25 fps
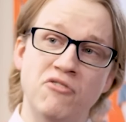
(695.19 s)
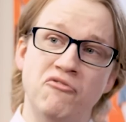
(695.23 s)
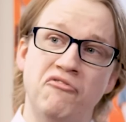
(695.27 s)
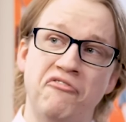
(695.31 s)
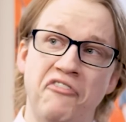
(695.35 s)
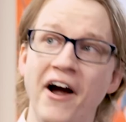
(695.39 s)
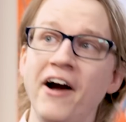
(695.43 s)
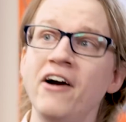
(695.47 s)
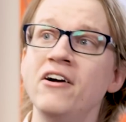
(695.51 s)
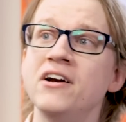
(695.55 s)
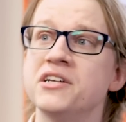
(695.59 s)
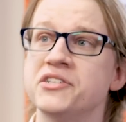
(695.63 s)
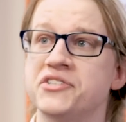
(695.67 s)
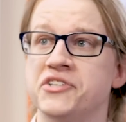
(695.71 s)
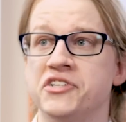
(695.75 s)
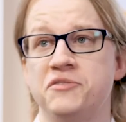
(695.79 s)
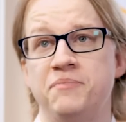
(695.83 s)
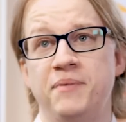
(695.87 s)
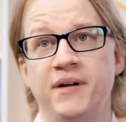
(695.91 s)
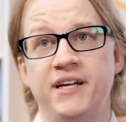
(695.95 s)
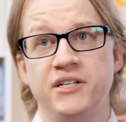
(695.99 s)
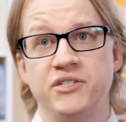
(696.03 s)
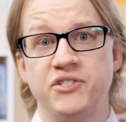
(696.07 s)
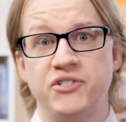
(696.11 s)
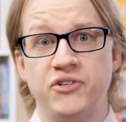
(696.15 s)
In fairness,
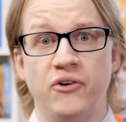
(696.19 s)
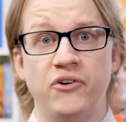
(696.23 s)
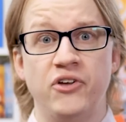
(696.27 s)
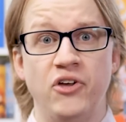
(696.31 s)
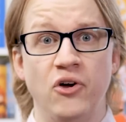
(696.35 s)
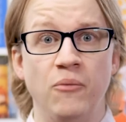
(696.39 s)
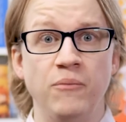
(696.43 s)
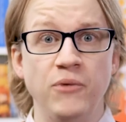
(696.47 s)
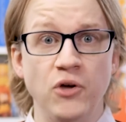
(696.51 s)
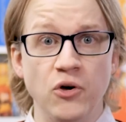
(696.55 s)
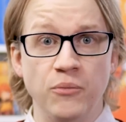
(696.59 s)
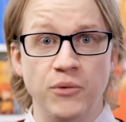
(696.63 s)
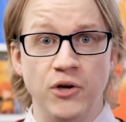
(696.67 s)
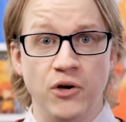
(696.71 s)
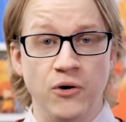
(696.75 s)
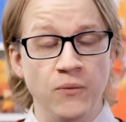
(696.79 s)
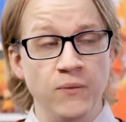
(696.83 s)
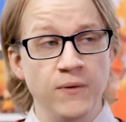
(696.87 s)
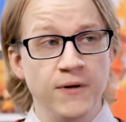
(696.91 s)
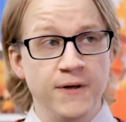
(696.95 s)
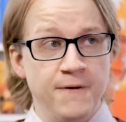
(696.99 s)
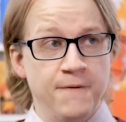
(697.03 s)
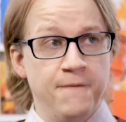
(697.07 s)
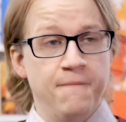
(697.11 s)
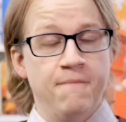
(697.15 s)
it's because Tokyo Mew
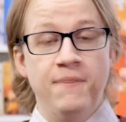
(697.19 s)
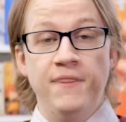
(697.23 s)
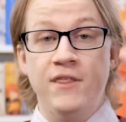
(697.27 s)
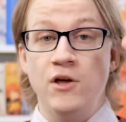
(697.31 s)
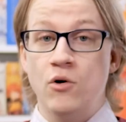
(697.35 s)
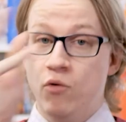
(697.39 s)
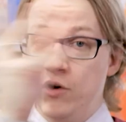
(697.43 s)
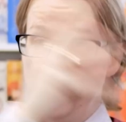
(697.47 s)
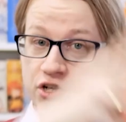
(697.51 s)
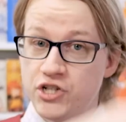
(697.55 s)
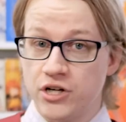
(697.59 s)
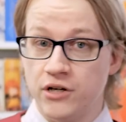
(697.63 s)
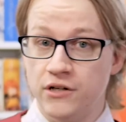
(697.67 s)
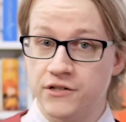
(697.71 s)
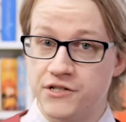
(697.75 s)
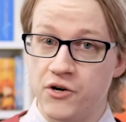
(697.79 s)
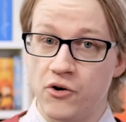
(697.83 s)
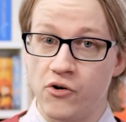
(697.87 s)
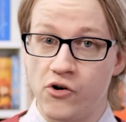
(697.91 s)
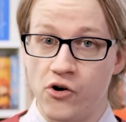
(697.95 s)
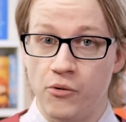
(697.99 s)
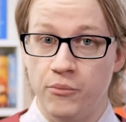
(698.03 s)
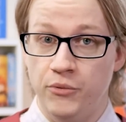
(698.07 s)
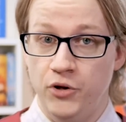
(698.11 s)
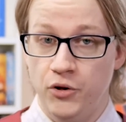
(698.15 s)
Mew, the original
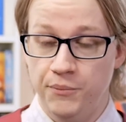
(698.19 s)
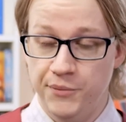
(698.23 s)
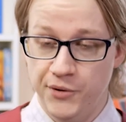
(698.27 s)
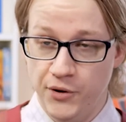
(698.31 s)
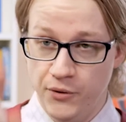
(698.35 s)
Tokyo Mew